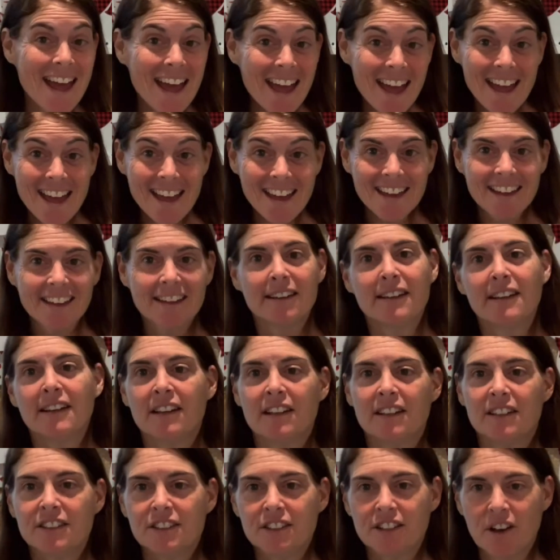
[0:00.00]
A.
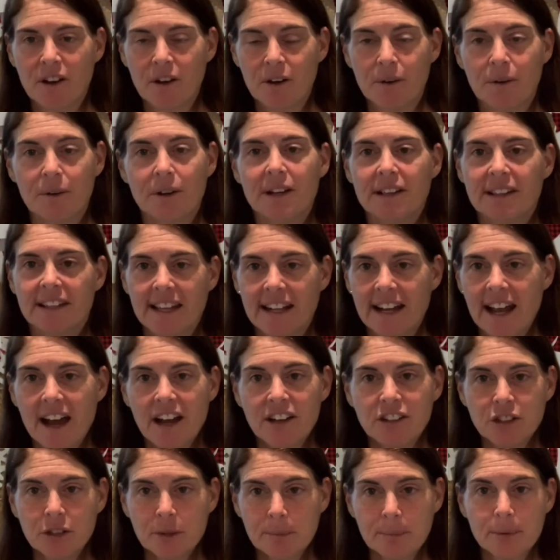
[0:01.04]
So get out
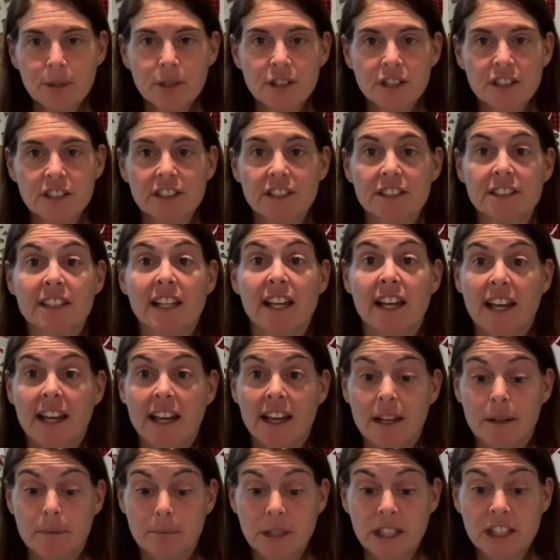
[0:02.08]
your books and
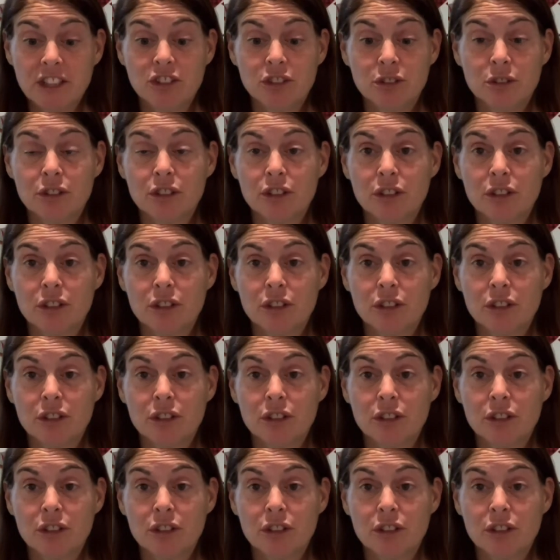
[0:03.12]
make sure you're